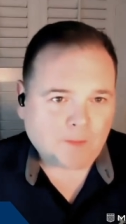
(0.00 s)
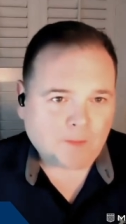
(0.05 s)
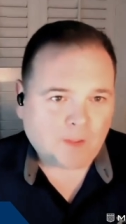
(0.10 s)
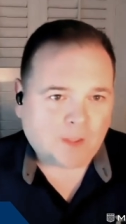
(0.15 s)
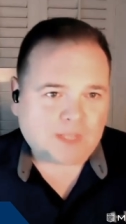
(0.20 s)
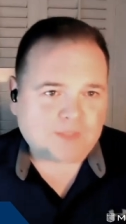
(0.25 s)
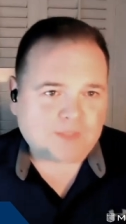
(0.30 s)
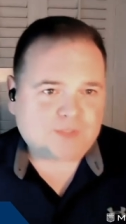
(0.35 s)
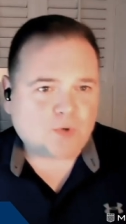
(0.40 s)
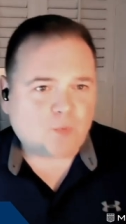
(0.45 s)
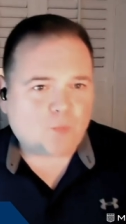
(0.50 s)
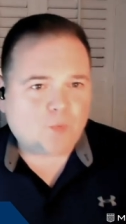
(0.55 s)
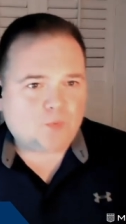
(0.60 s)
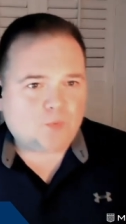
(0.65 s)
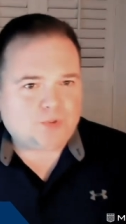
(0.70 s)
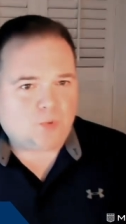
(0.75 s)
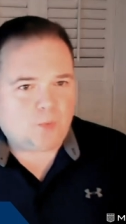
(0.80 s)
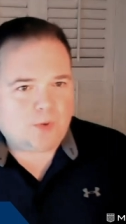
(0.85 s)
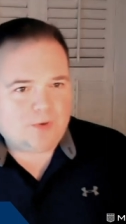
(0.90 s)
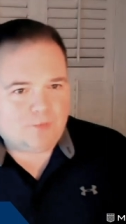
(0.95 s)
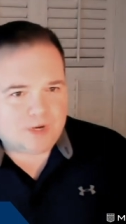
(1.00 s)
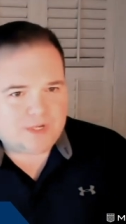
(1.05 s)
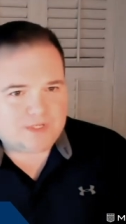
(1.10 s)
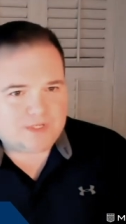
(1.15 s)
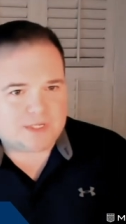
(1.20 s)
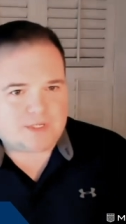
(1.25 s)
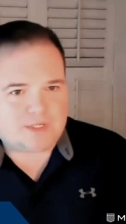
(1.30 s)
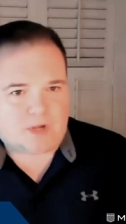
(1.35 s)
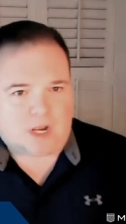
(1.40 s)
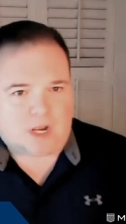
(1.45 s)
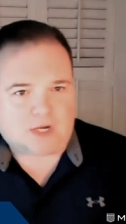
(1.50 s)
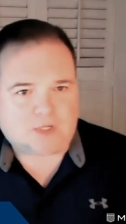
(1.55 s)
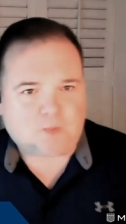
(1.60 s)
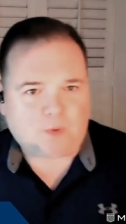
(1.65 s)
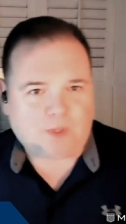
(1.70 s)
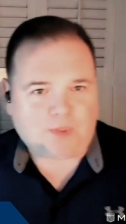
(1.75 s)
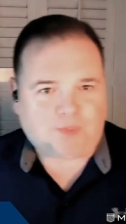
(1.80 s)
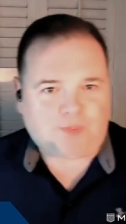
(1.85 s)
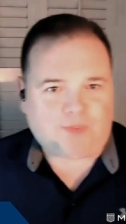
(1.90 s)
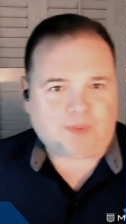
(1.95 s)
Yeah. And so so we recently talked
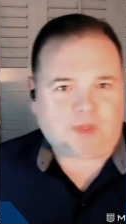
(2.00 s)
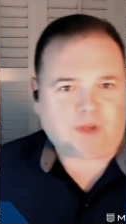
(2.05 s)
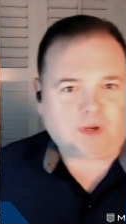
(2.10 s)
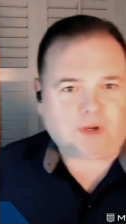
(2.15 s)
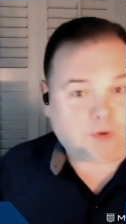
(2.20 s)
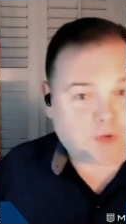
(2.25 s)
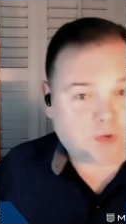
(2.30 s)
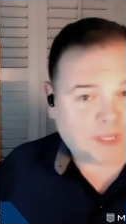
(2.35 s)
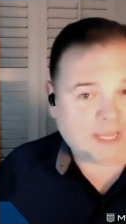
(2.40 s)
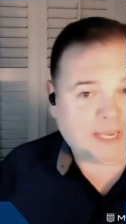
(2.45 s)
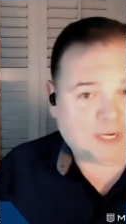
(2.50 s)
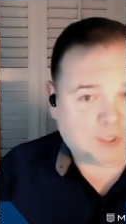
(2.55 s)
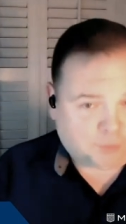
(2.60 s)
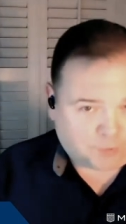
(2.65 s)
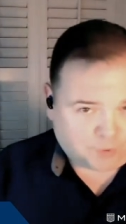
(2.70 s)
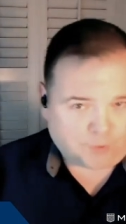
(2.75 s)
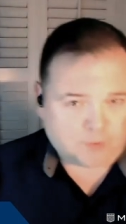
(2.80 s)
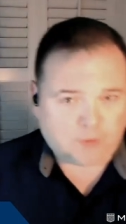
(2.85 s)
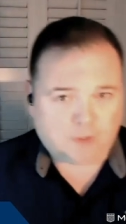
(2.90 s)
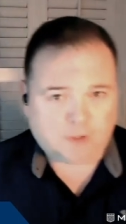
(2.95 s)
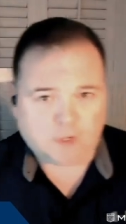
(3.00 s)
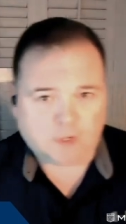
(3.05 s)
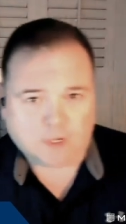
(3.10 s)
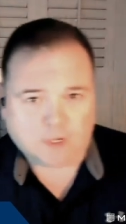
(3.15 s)
with uh, Colonel Ed Crute,